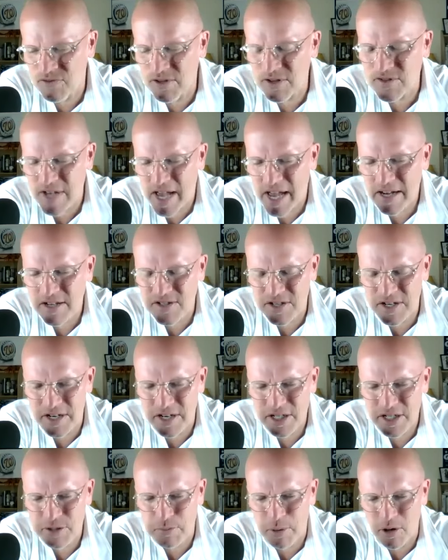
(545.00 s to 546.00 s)
this
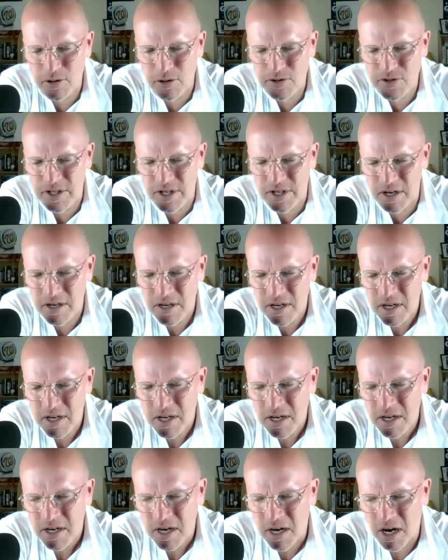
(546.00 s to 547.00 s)
accident exposed a,
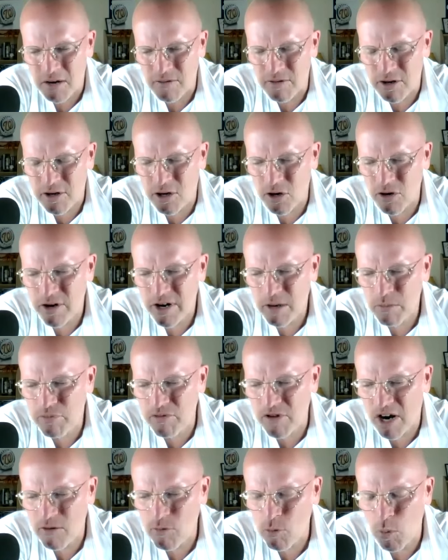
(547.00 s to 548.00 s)
a recurring
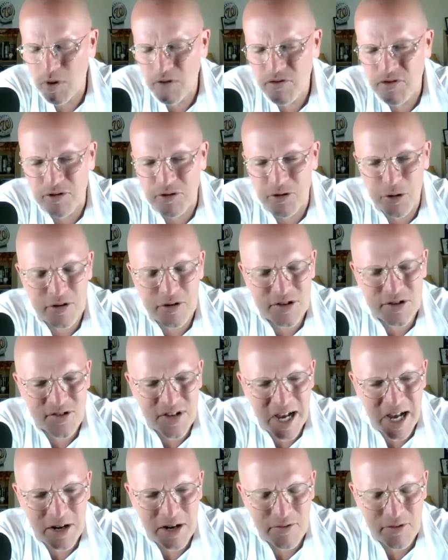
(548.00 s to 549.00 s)
problem with the new
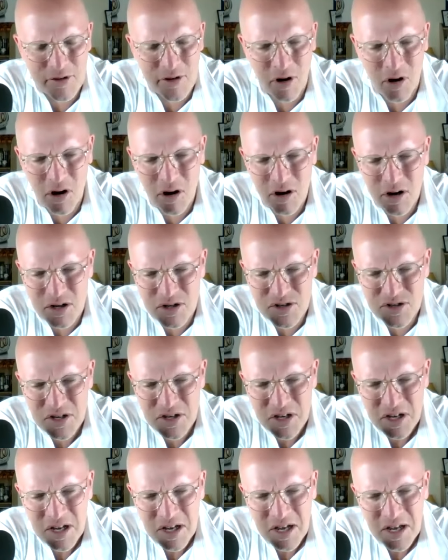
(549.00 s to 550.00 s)
design of the cars
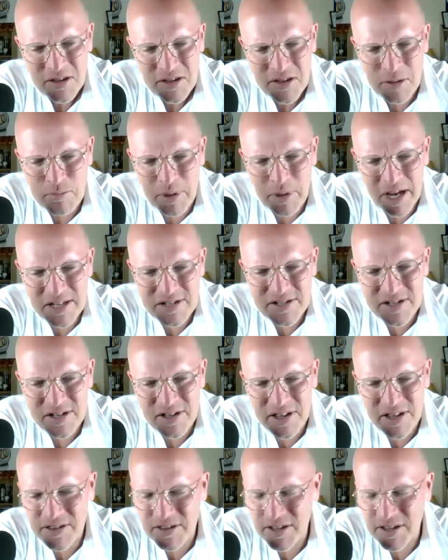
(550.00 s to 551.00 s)
that
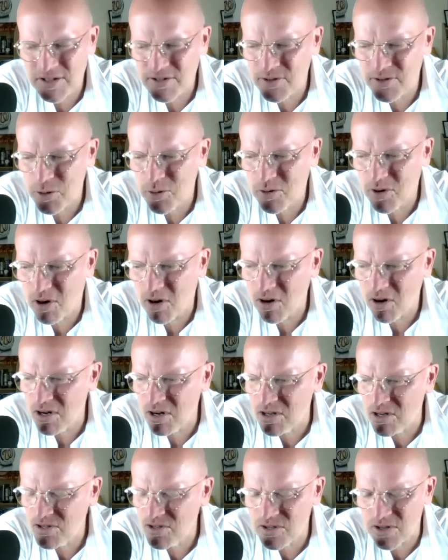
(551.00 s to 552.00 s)
basically these new
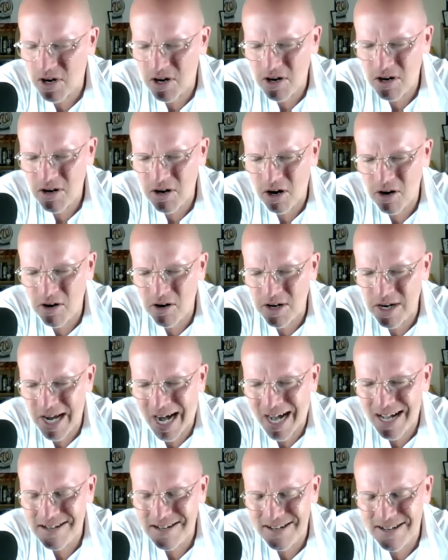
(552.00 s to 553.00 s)
cars are are
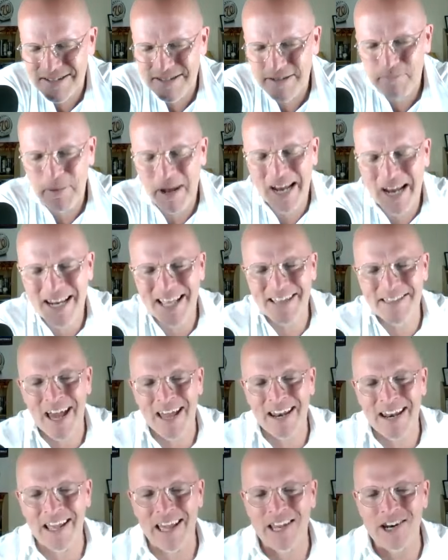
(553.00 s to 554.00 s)
not dissipating
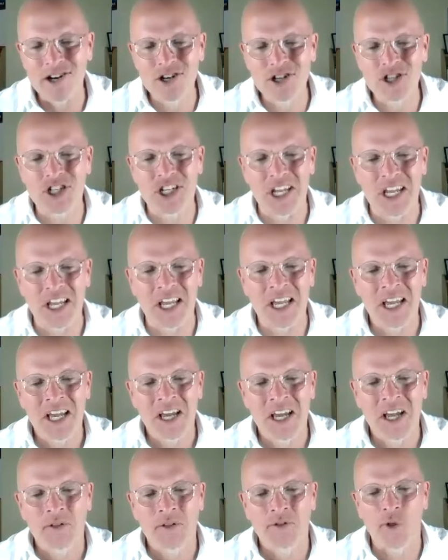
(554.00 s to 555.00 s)
that energy
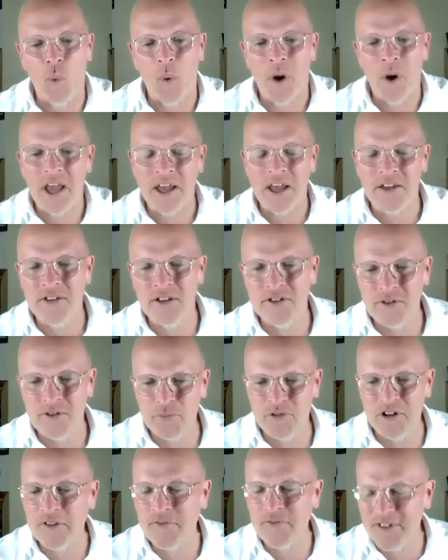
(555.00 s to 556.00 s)
the way right. that the
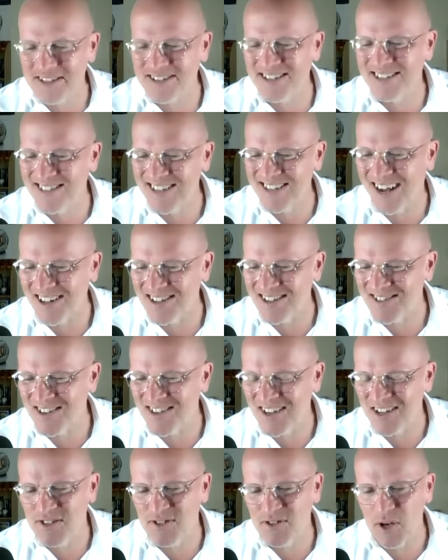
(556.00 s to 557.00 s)
previous designs
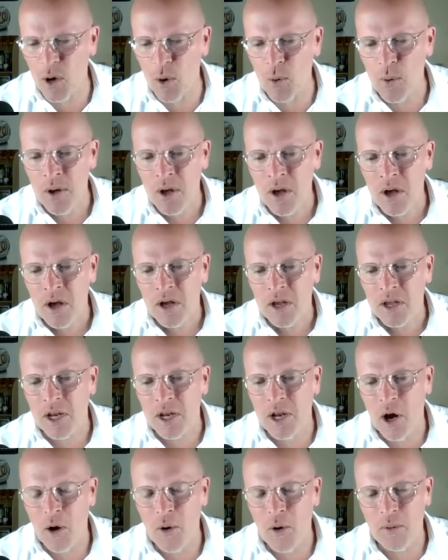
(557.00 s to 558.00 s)
did. So,
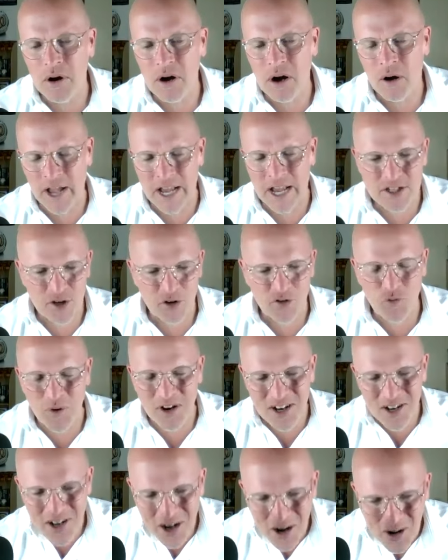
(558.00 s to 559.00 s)
you know, okay, so if
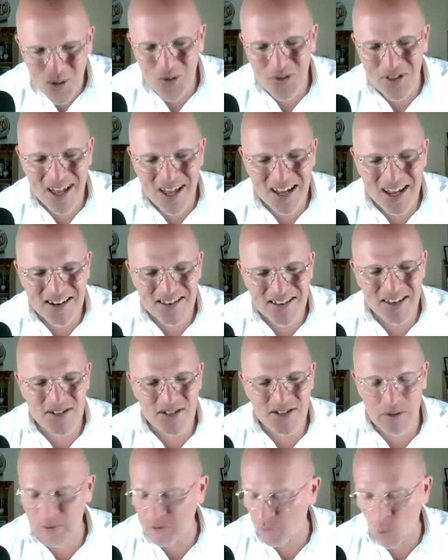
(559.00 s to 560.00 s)
we know that
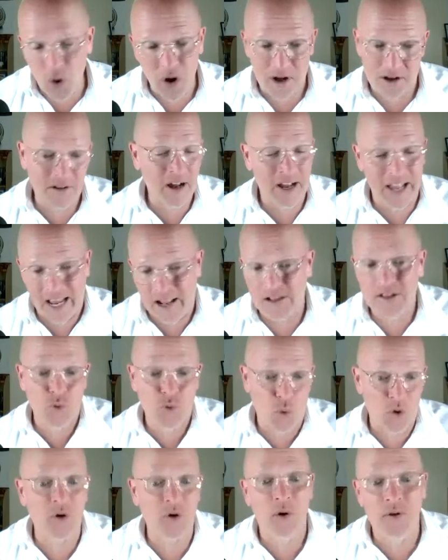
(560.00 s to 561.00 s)
these well, one, okay,
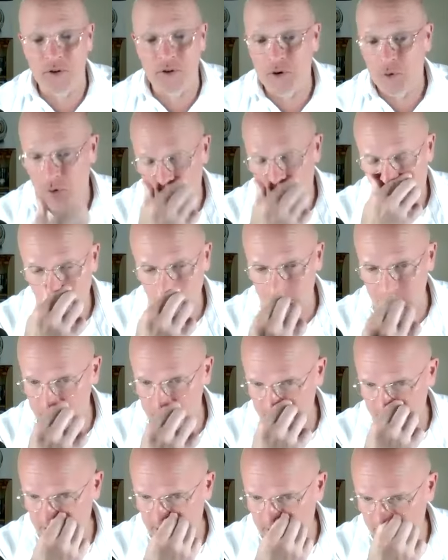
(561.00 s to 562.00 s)
let's work on the new
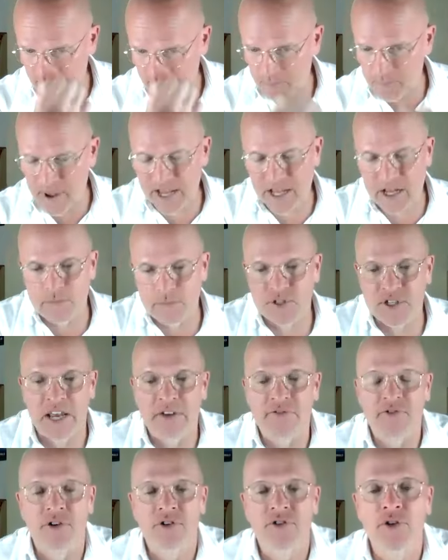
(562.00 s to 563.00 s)
cars and, and make them
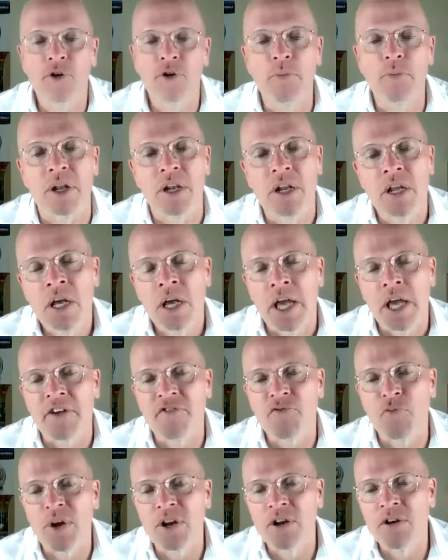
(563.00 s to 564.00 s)
safer too. But
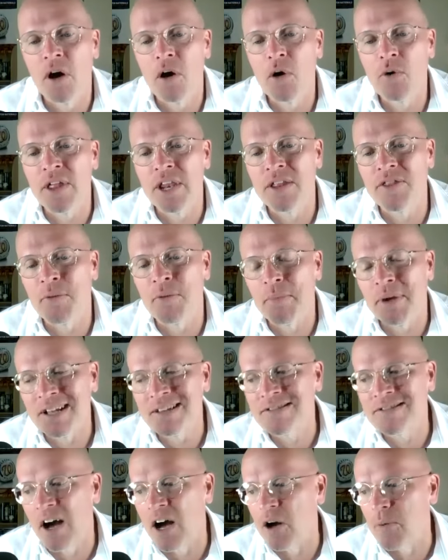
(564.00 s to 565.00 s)
if we know that in the
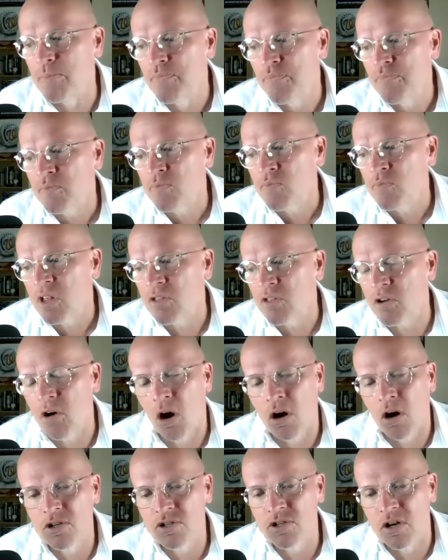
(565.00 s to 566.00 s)
meantime, the
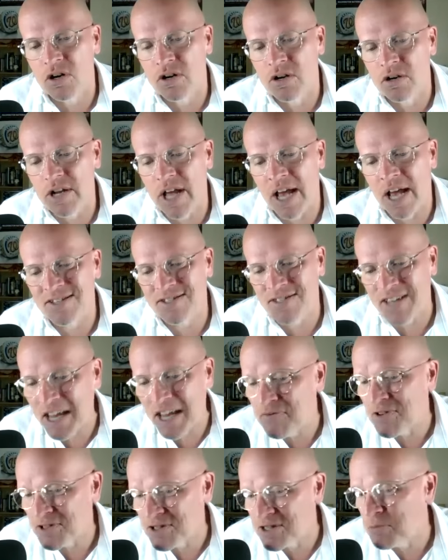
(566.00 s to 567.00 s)
cars aren't as
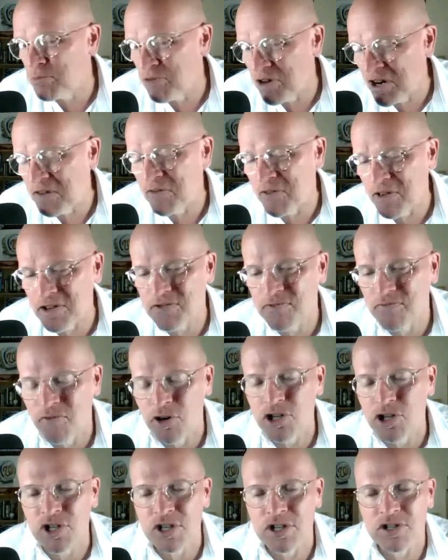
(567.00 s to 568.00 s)
safe as the previous
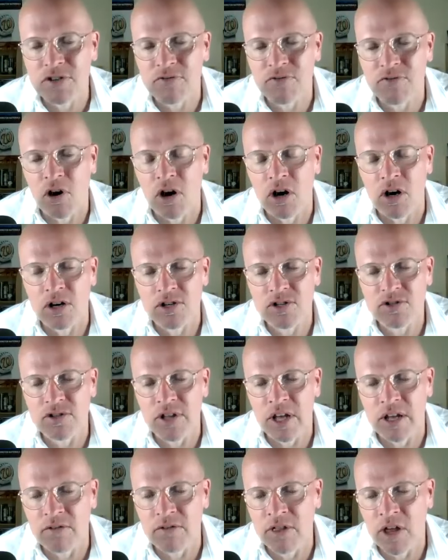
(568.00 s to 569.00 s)
versions of cars
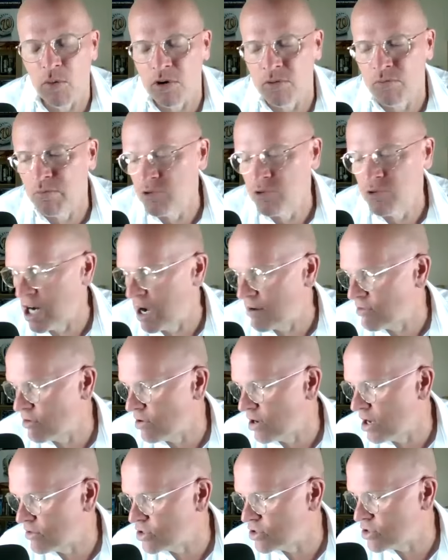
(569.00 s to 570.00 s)
that, that were driving
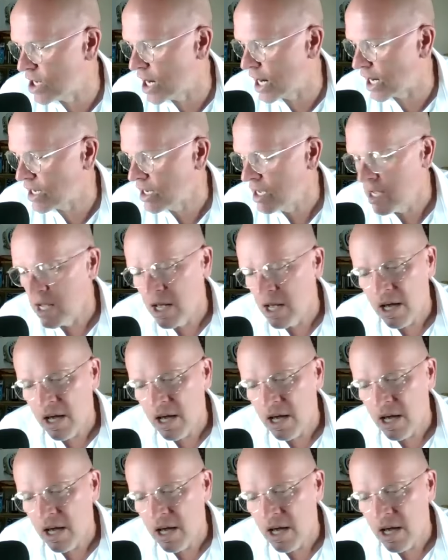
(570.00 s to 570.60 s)
around the track,